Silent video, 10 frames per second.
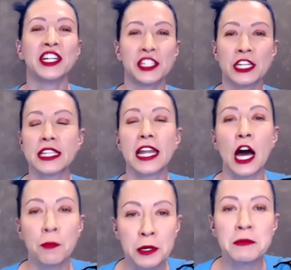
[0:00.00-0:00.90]
She's going to
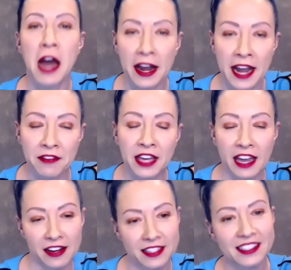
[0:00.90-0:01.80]
help you not have
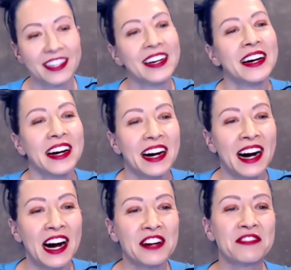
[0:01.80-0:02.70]
chaos.
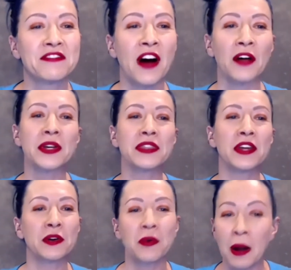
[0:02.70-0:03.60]
Following the
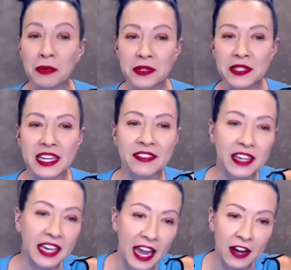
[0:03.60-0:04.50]
crumbles in the
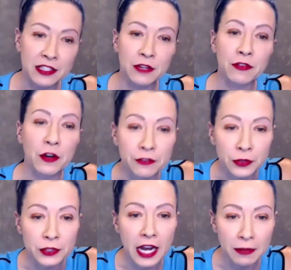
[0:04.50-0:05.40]
chaos of her
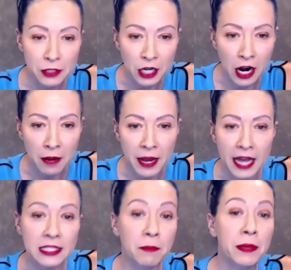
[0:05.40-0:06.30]
full-time job
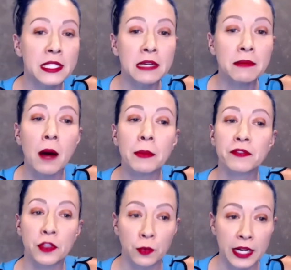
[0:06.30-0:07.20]
as a busy mom
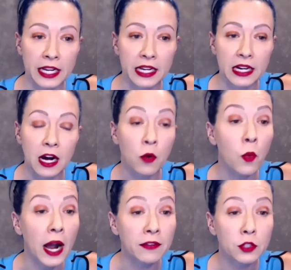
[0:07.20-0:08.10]
of three, a
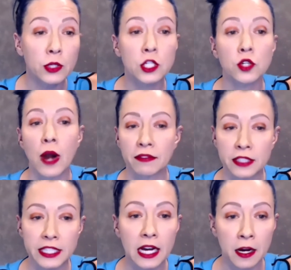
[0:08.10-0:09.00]
wife to a
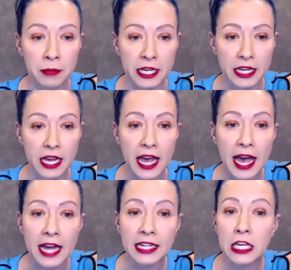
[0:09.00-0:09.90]
traveling hubby,
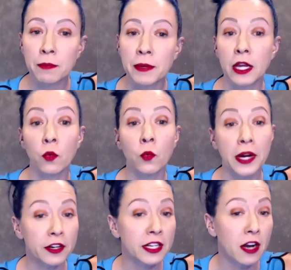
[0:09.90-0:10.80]
and keeping it
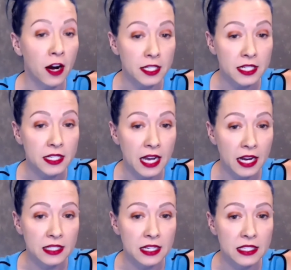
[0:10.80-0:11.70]
weird in Austin,
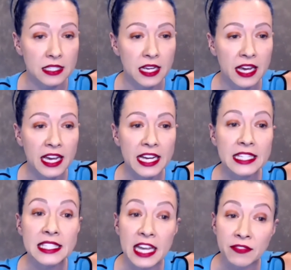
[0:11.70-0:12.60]
Texas,
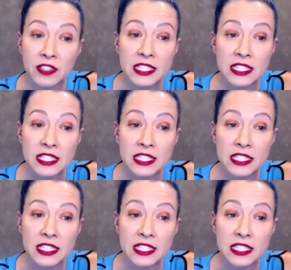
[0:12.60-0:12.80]
it's safe to